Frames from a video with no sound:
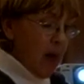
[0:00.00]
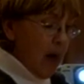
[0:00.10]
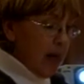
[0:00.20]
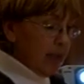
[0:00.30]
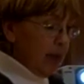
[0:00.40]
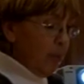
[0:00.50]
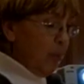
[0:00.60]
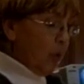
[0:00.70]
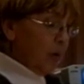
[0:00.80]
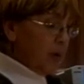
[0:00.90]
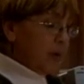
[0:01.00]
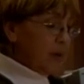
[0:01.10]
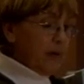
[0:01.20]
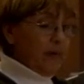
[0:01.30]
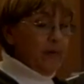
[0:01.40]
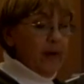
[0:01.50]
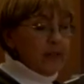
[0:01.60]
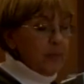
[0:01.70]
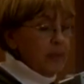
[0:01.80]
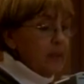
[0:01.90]
on the importance of
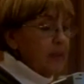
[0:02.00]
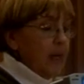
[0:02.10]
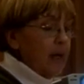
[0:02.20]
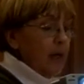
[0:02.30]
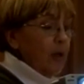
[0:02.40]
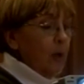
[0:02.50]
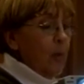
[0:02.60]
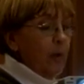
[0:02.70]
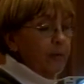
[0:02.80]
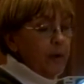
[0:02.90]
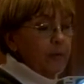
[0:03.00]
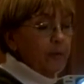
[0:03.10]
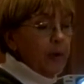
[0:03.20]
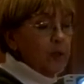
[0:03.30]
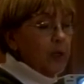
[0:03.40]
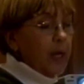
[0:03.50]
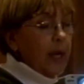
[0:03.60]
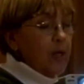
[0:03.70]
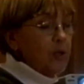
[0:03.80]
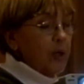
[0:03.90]
investments like a global fund for
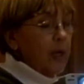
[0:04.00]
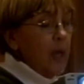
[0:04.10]
education